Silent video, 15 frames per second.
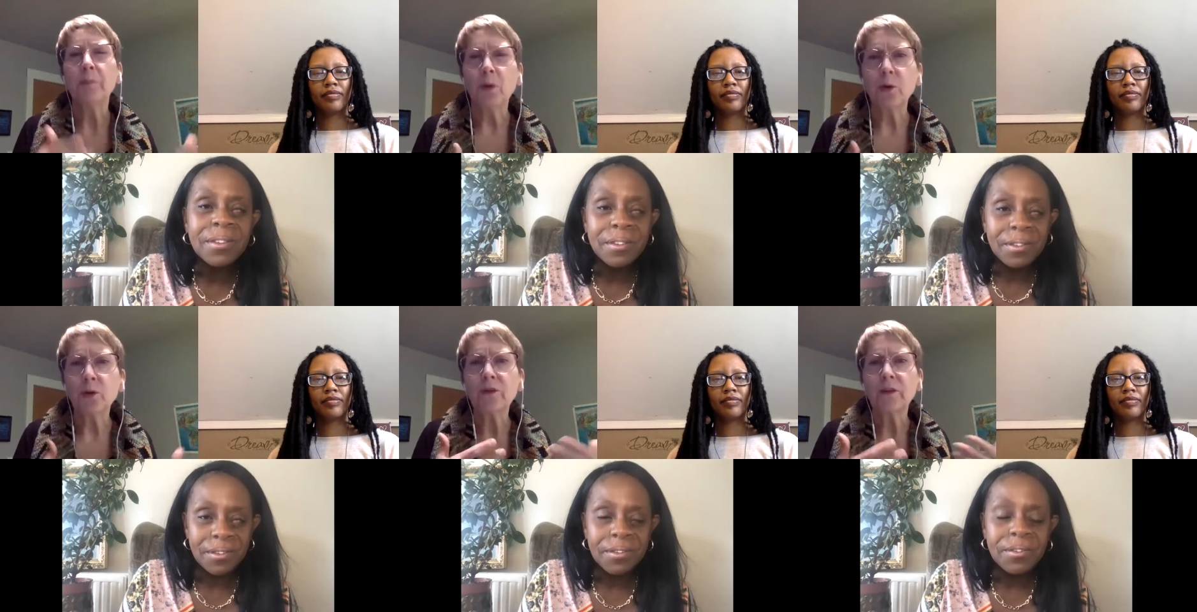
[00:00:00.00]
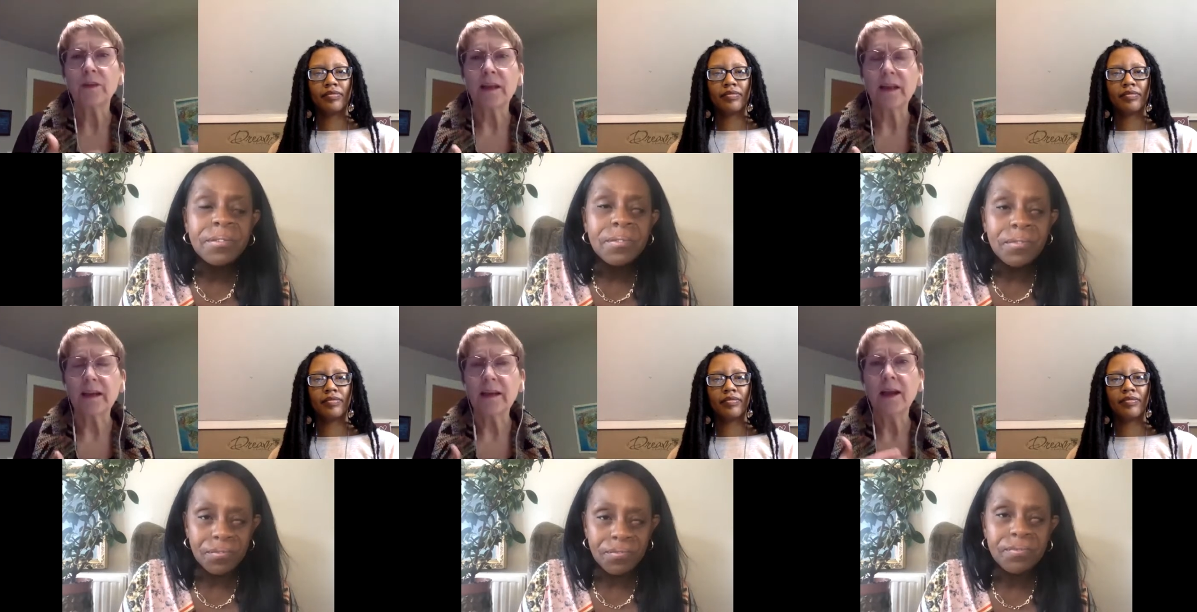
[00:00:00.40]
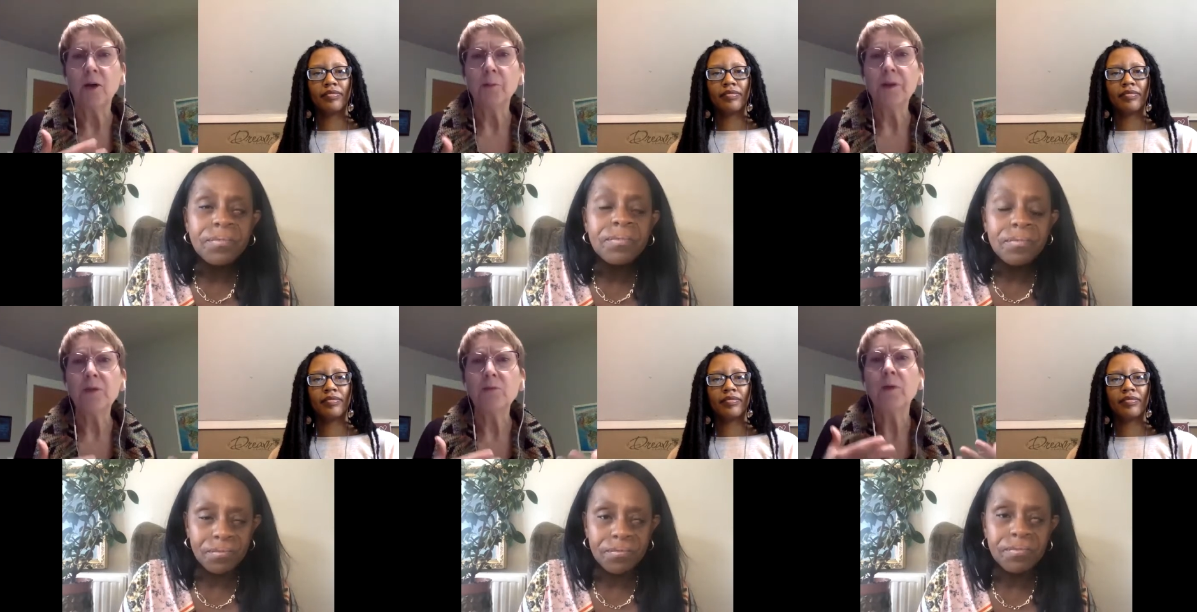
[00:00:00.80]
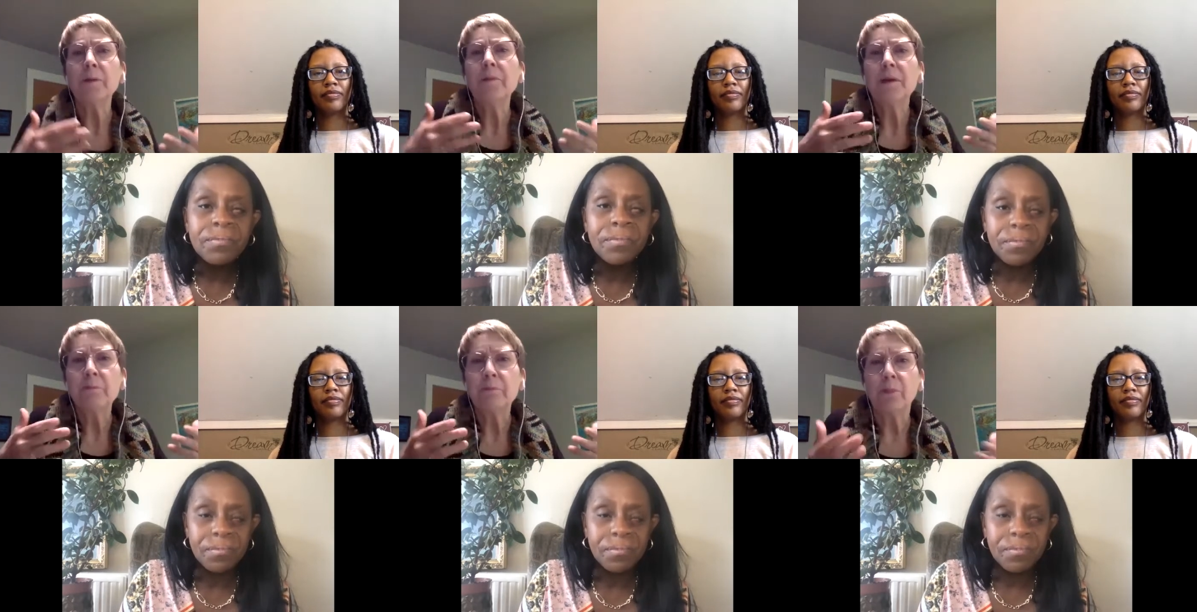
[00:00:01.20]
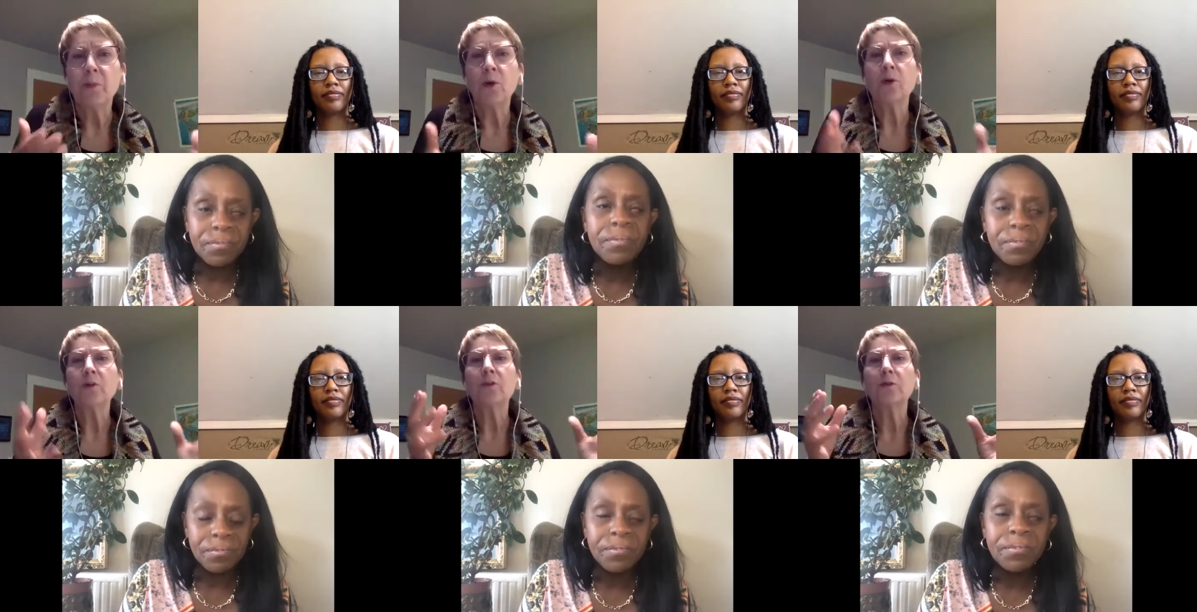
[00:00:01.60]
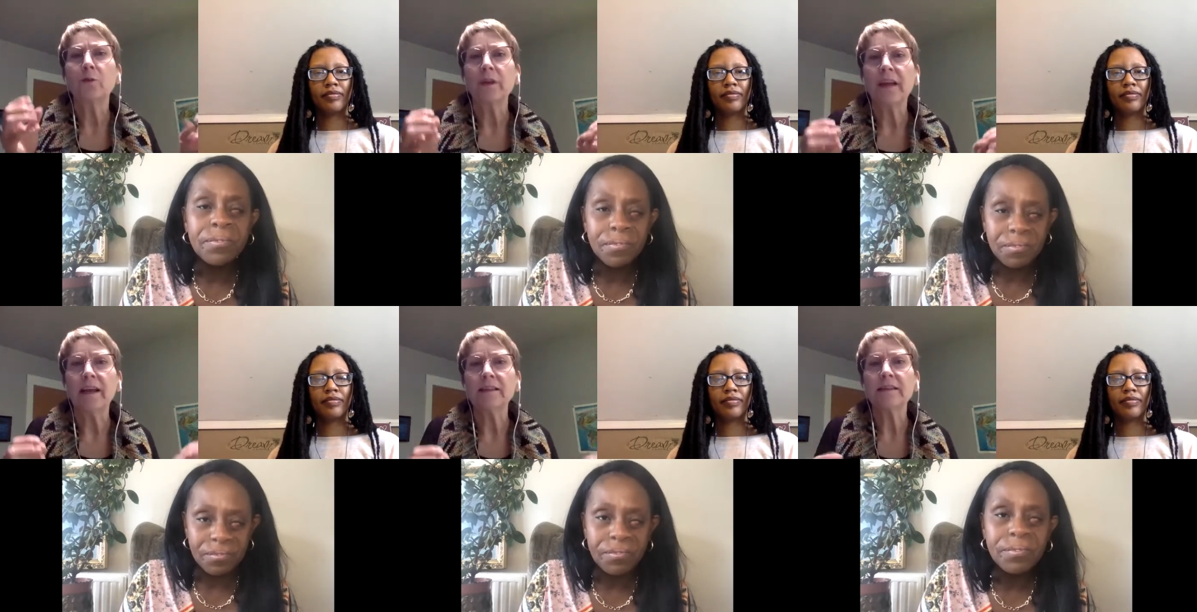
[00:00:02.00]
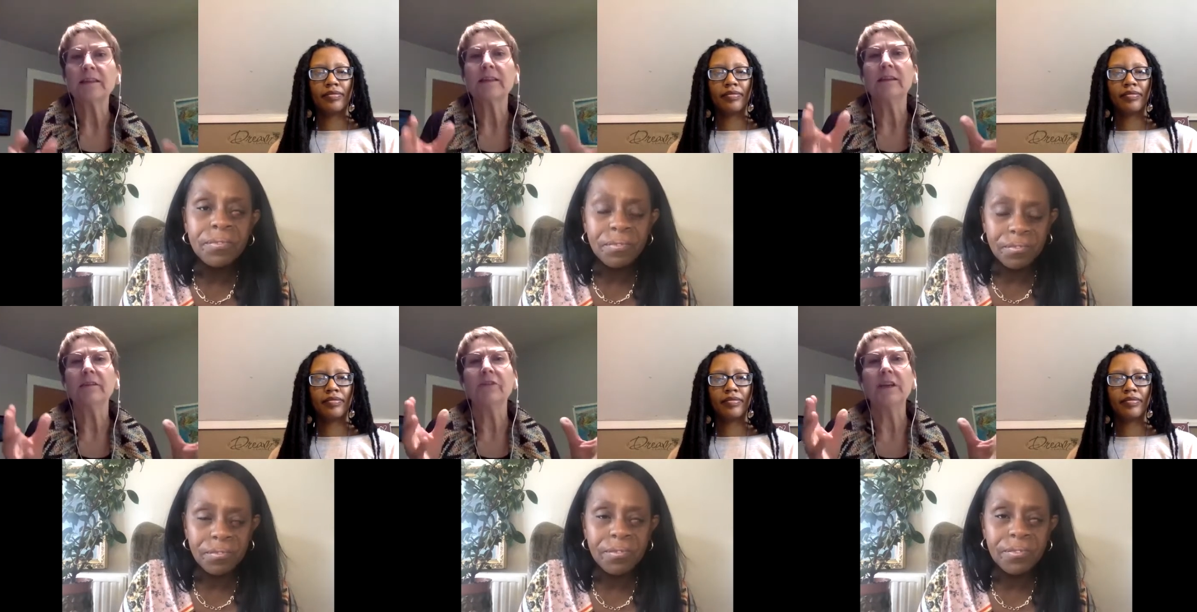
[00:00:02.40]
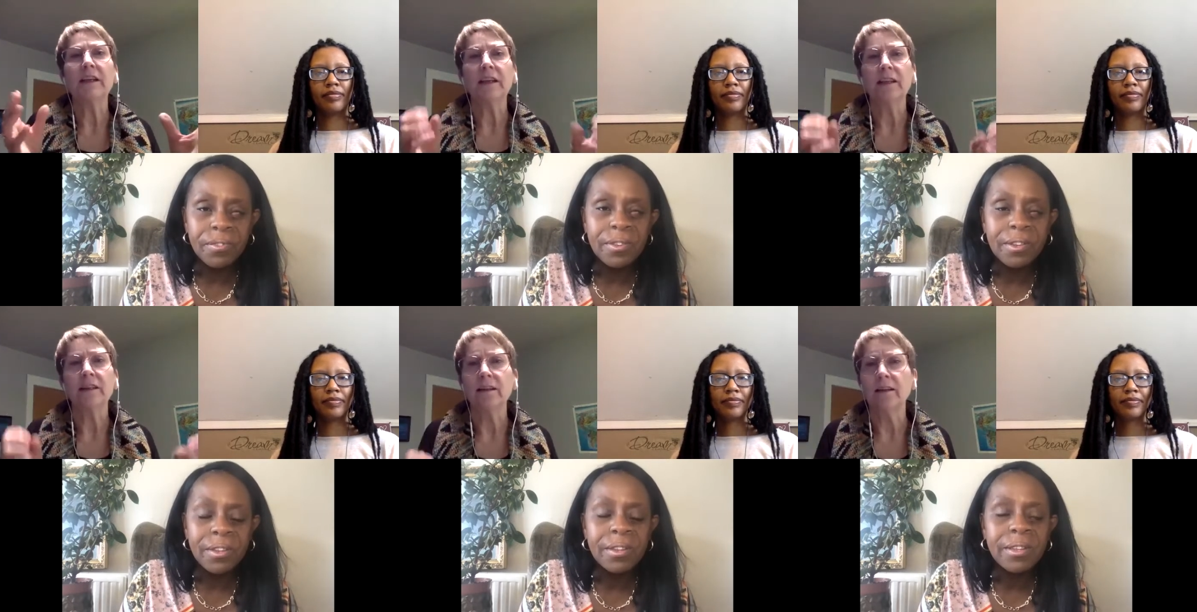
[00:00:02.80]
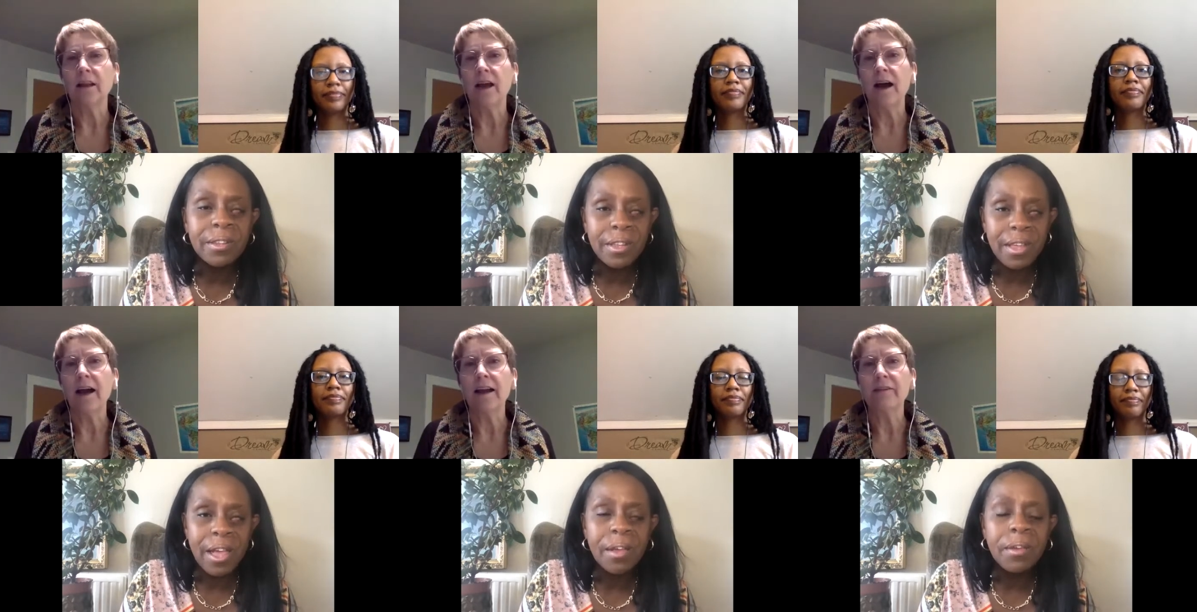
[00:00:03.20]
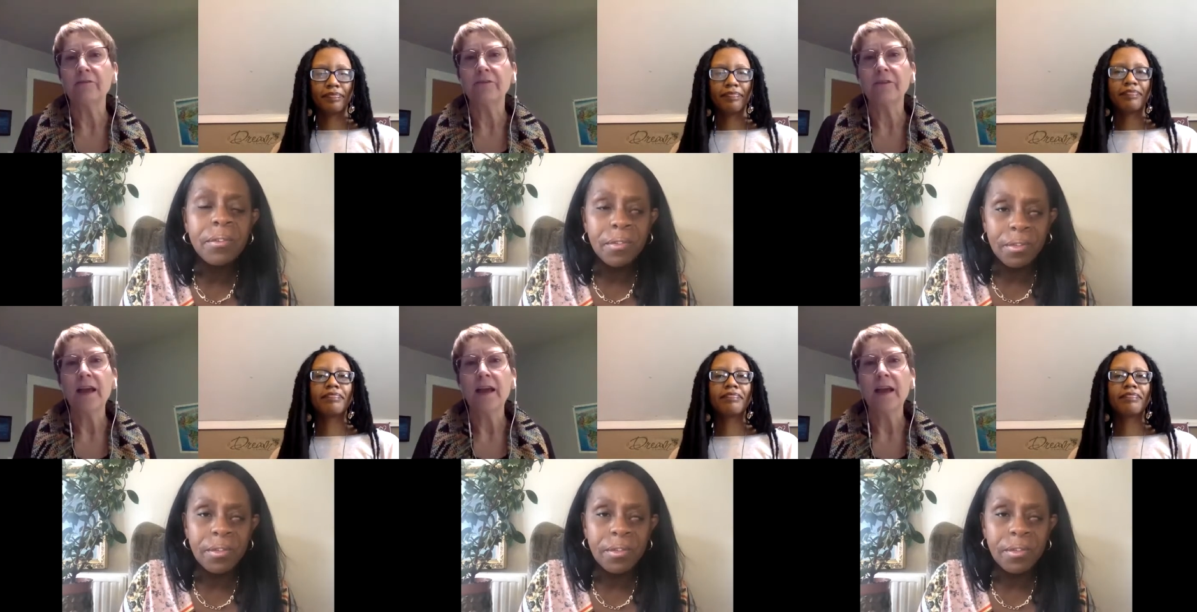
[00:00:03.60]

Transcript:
Speaker 1: birthing, helping women birth creativity and life